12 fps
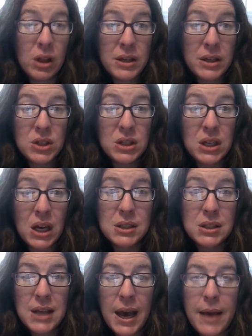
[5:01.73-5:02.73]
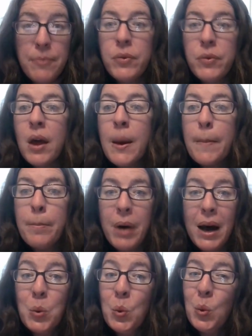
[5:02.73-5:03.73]
lunch the next day.
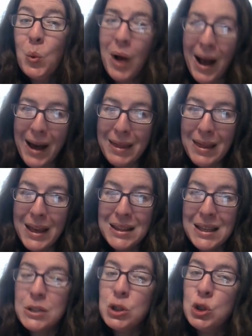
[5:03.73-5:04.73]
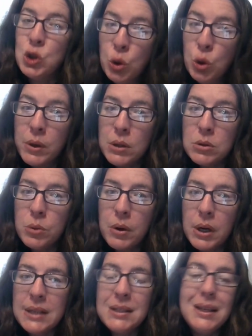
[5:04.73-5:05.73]
But I like things super,
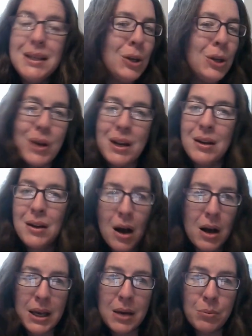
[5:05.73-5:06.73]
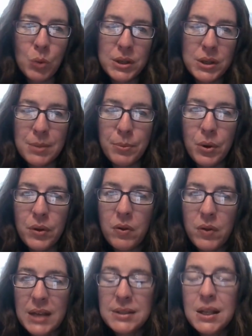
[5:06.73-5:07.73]
super easy, and you cannot get more simple
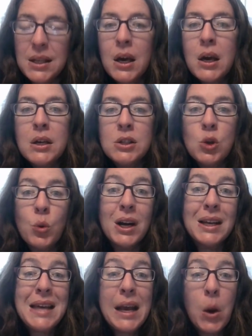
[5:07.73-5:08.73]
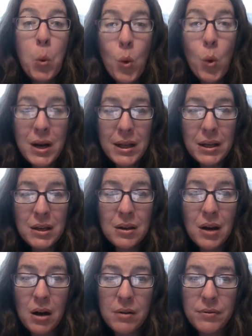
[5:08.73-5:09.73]
than this. So we're going to take one
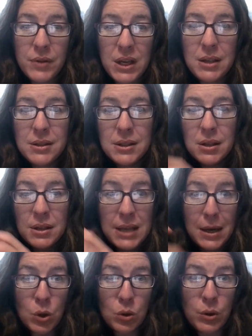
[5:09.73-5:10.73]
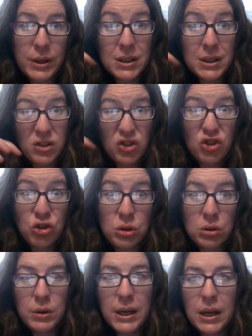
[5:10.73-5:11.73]
of these tenderloins because there's
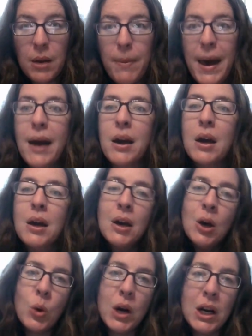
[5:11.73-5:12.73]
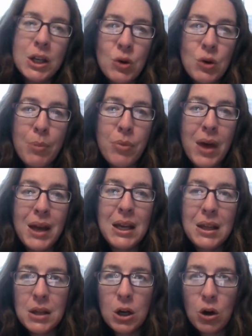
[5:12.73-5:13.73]
2 in a pack. We're going to drop that
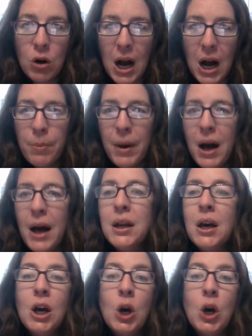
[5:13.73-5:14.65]
in the crock pot.